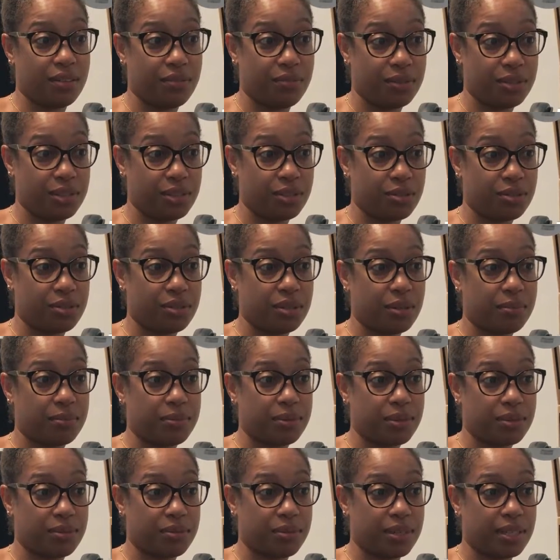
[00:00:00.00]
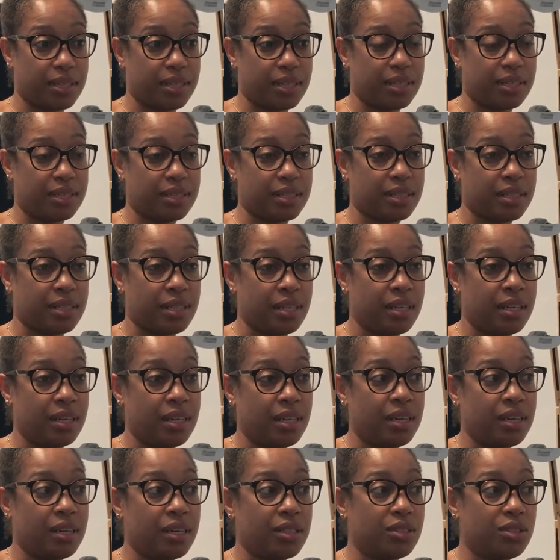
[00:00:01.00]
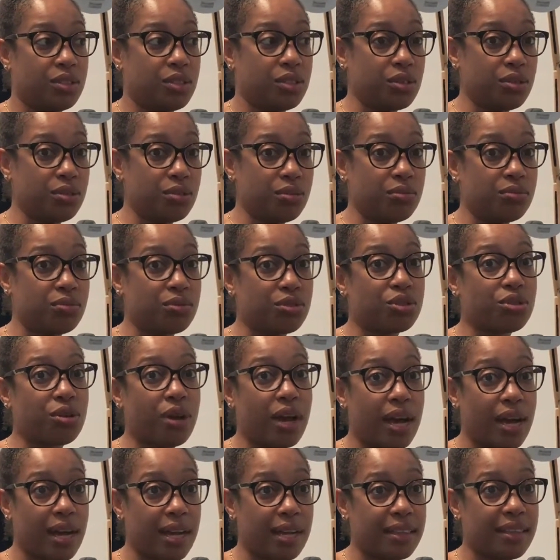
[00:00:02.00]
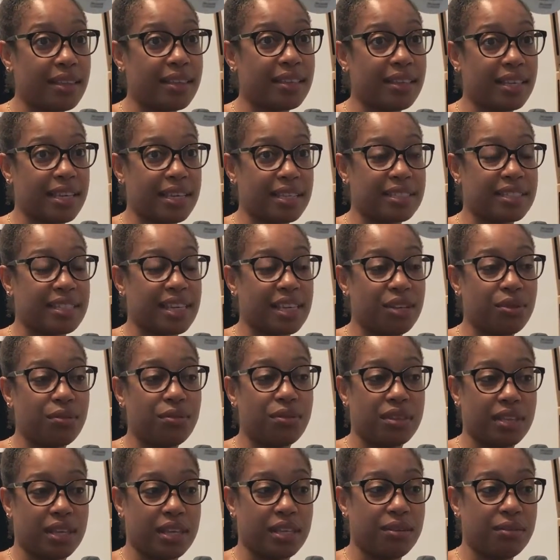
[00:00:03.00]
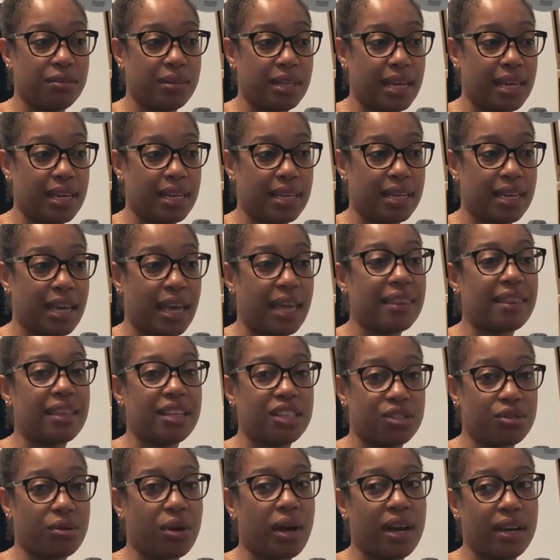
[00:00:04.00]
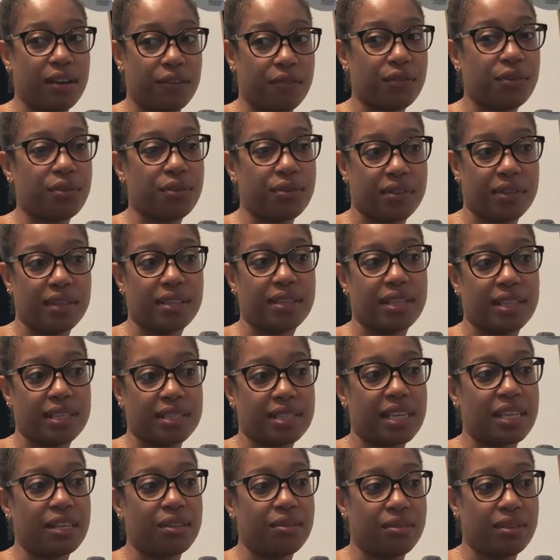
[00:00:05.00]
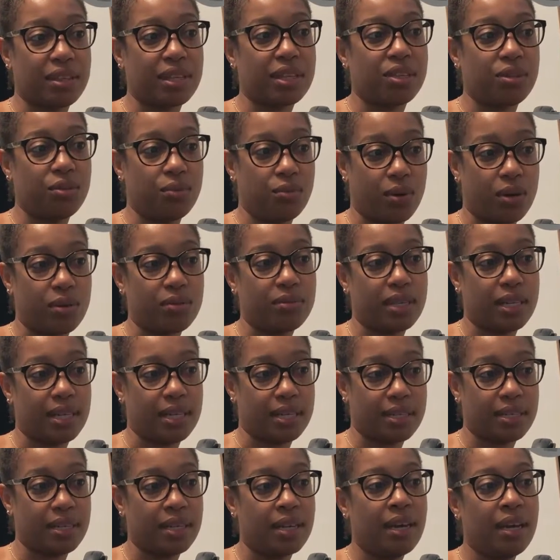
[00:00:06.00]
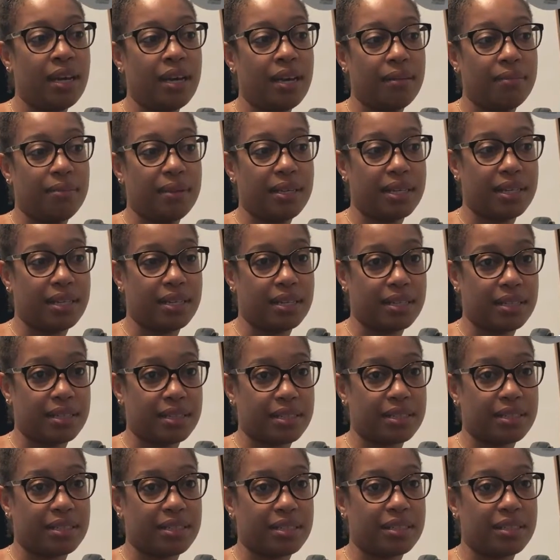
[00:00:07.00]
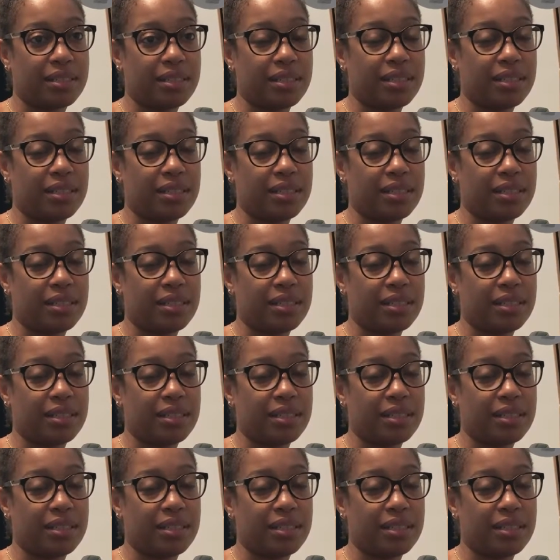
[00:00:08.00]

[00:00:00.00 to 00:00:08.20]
of research opportunities. to try the things that you think you like, and then try a few of the things that you think you won't like, because